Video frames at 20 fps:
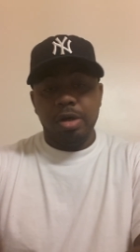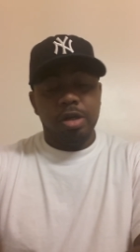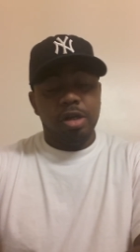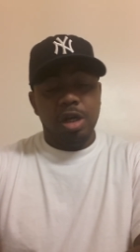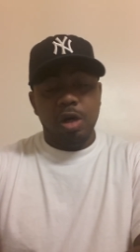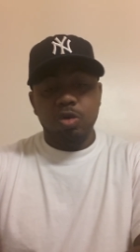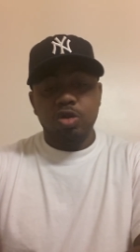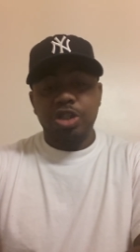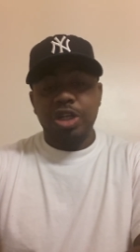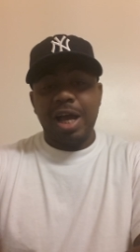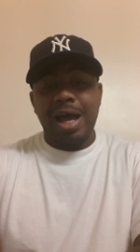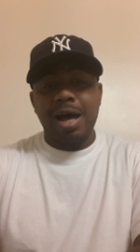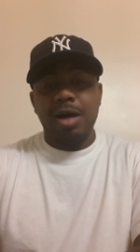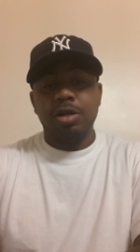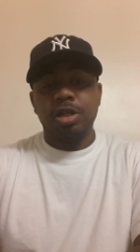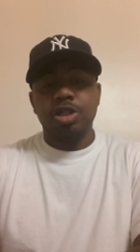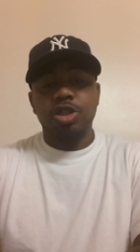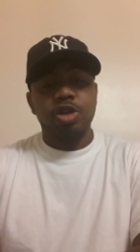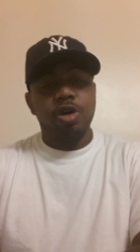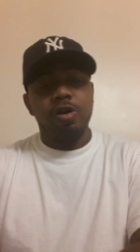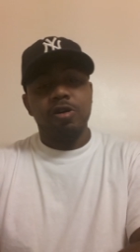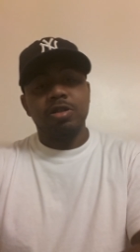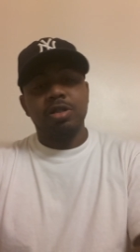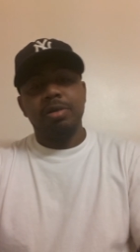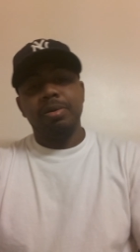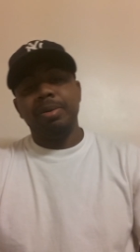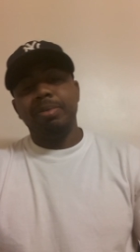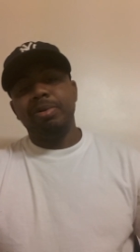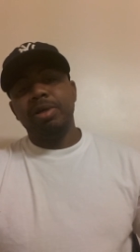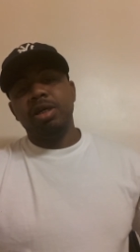No child
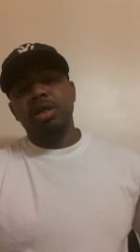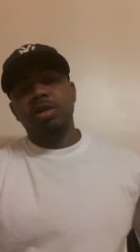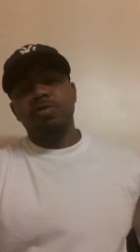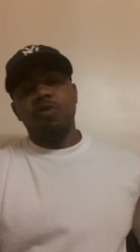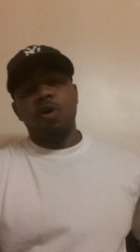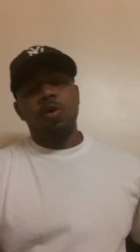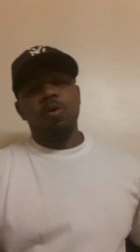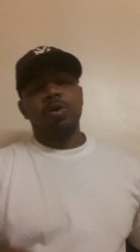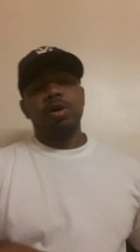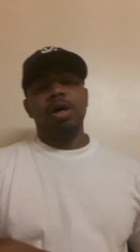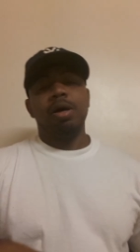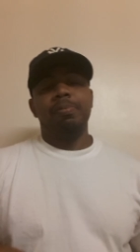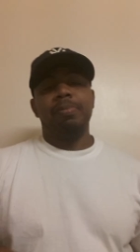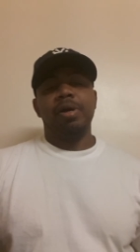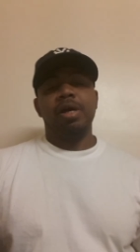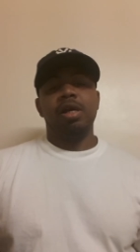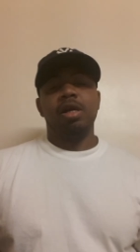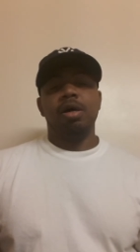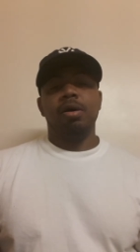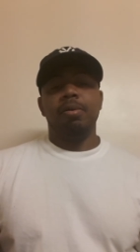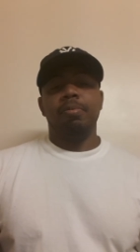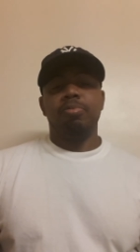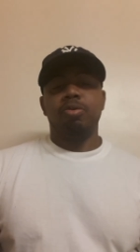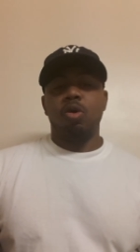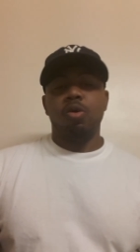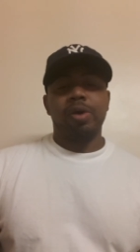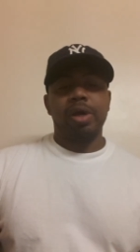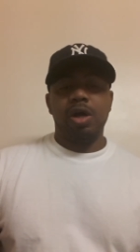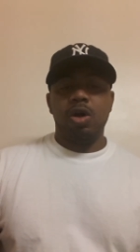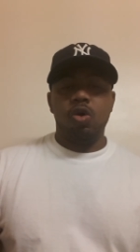deserves to be grown up in a
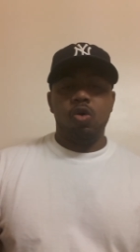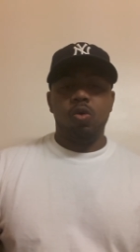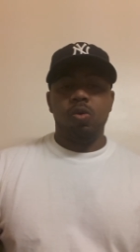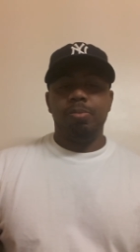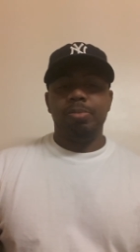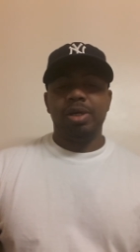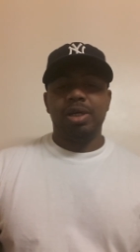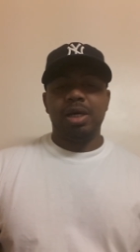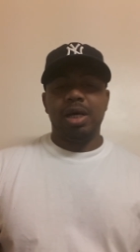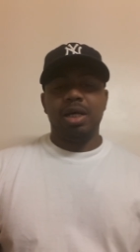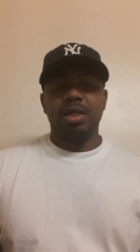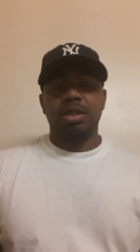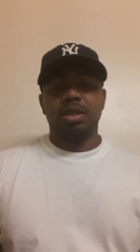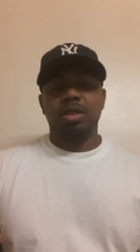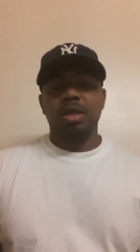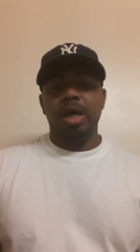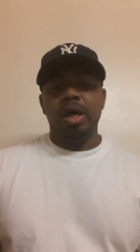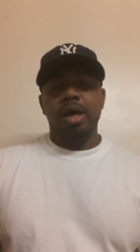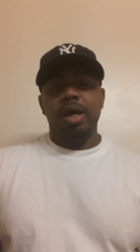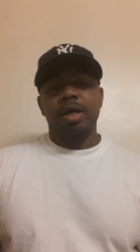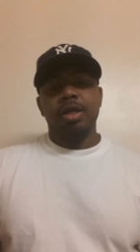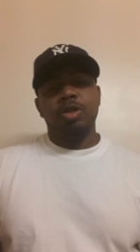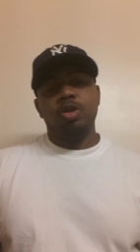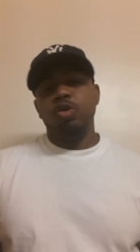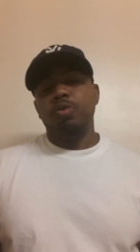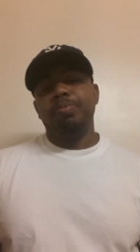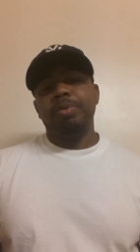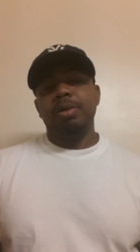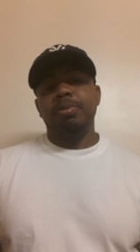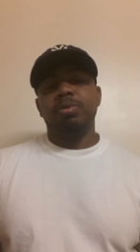broken home because
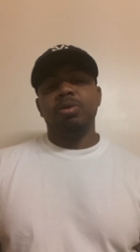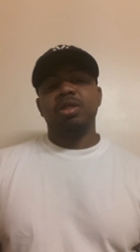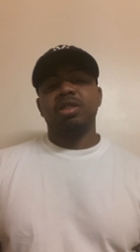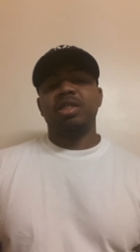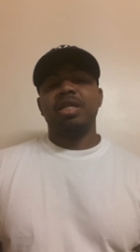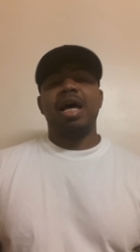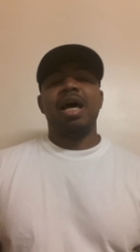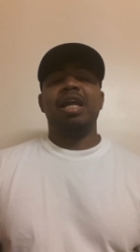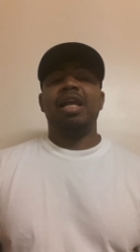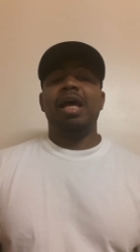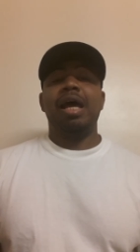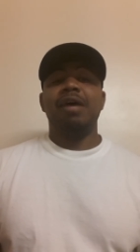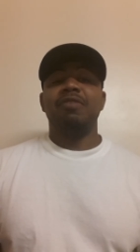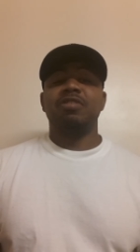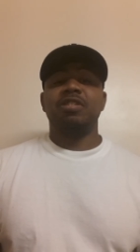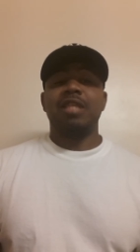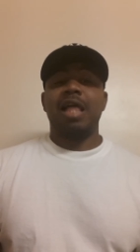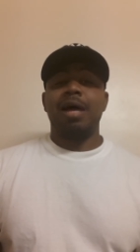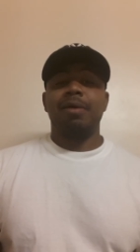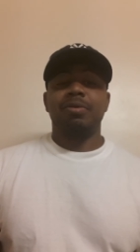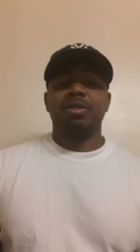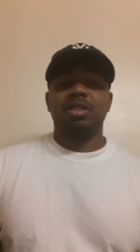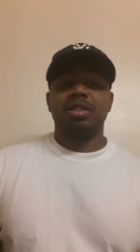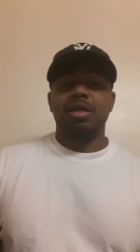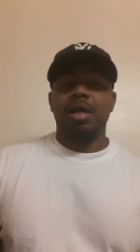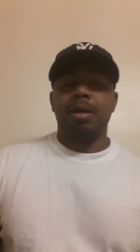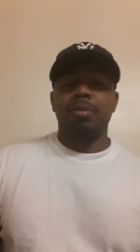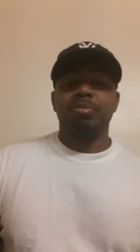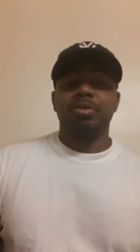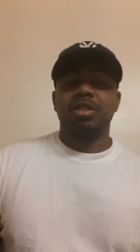two people decide to have
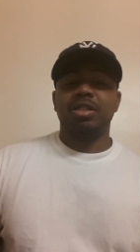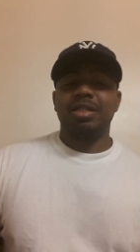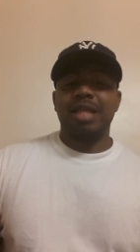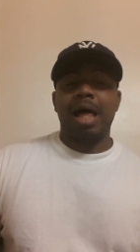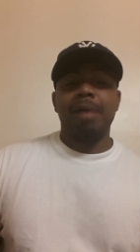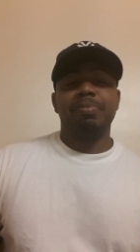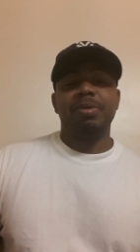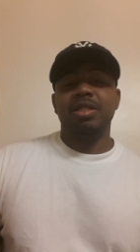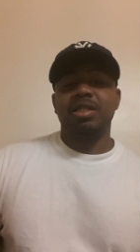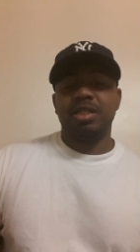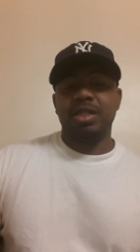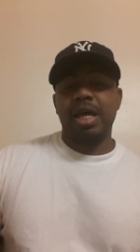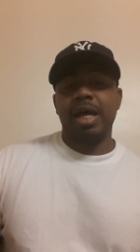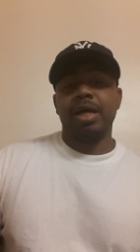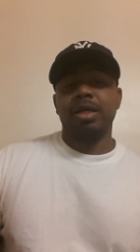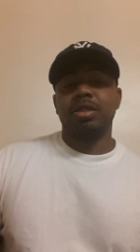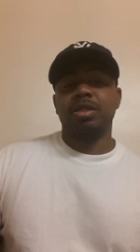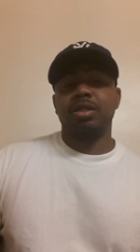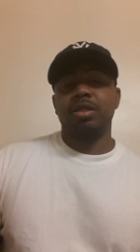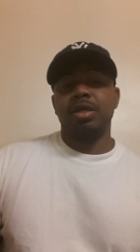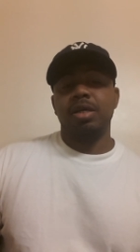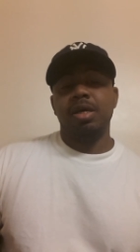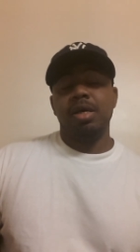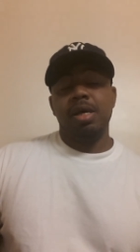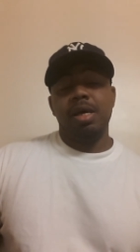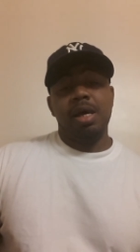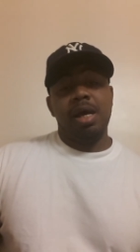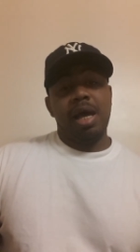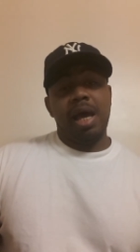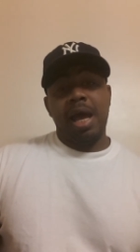sloppy
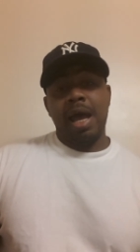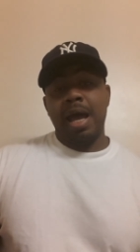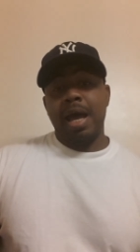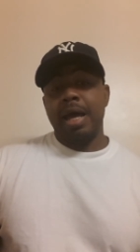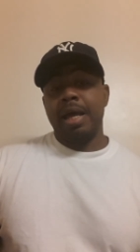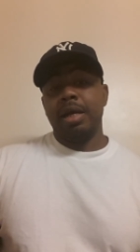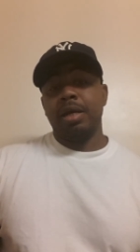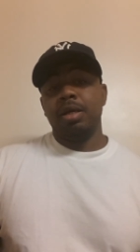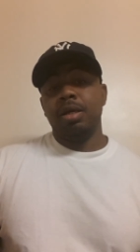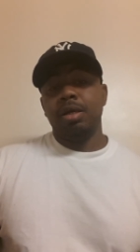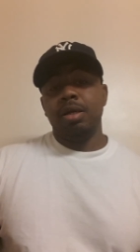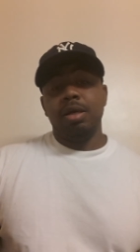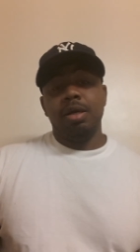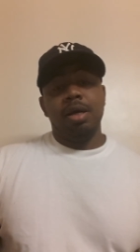sex and